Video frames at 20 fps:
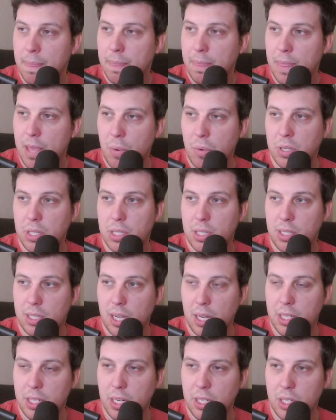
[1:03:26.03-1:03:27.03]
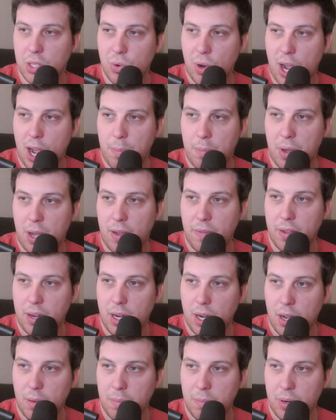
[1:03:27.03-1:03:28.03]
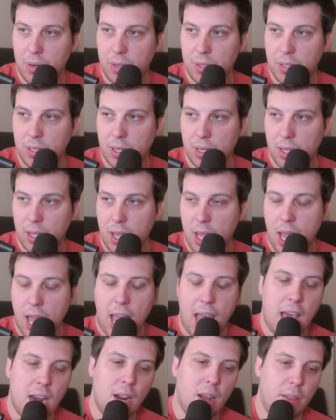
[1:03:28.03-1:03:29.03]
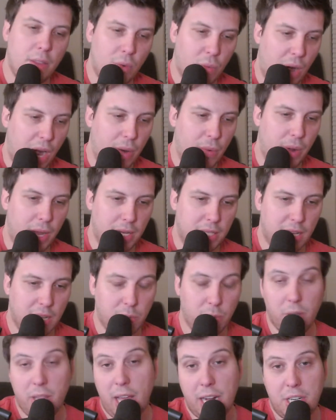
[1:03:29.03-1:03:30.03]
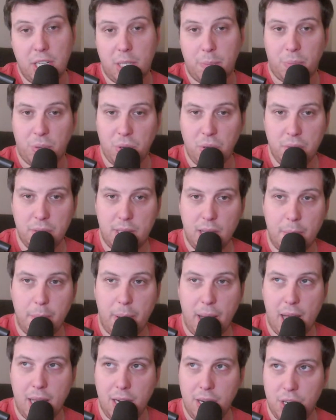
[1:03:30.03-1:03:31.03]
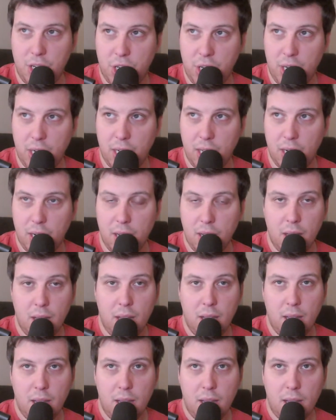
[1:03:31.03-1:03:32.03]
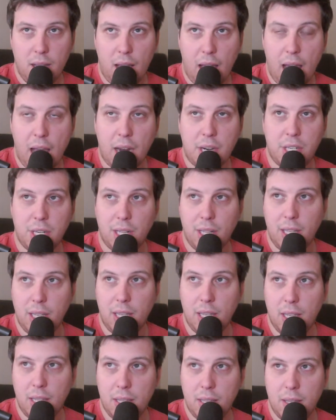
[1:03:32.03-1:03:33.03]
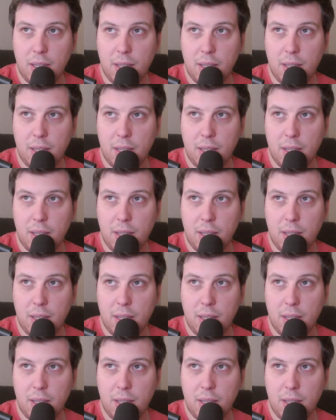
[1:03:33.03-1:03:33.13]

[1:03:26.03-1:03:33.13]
there was such a drop-off in numbers. And the right wing says, well, that just proves that Biden cheated. Actually,